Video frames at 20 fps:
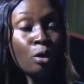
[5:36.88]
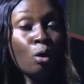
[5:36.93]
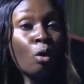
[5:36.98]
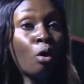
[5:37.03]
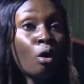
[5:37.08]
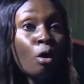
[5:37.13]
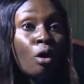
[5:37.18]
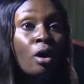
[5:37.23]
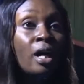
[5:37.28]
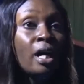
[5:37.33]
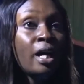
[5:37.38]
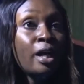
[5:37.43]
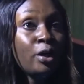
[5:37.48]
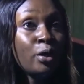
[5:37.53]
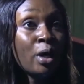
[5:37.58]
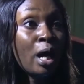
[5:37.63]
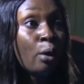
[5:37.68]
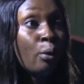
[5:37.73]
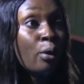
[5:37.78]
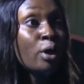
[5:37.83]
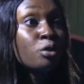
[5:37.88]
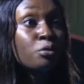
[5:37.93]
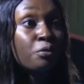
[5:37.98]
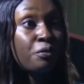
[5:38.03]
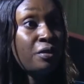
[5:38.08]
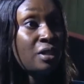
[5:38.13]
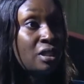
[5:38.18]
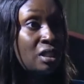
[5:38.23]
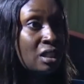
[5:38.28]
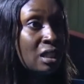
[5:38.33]
or you are going to
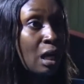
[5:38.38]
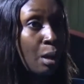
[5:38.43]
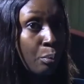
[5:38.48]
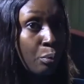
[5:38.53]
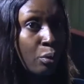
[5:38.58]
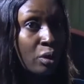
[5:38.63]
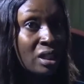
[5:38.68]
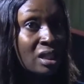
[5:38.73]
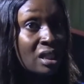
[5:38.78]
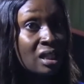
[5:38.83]
face this abroad.